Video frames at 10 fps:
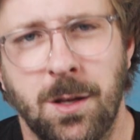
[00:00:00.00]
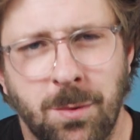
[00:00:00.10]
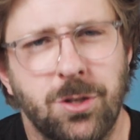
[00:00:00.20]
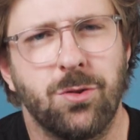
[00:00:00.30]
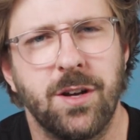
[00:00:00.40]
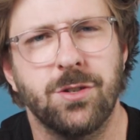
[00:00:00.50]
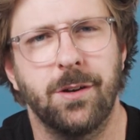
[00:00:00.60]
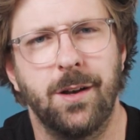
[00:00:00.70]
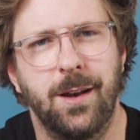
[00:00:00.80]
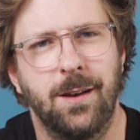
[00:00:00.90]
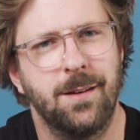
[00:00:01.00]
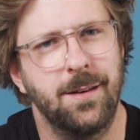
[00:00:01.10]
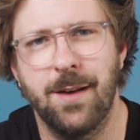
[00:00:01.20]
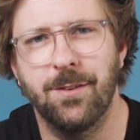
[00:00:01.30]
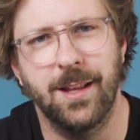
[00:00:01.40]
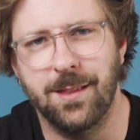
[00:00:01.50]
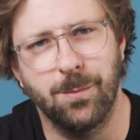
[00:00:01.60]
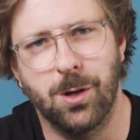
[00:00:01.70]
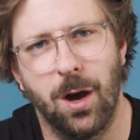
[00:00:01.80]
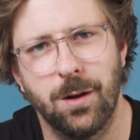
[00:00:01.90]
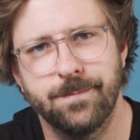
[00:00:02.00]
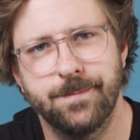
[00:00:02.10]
You want to treasure it and never let them go.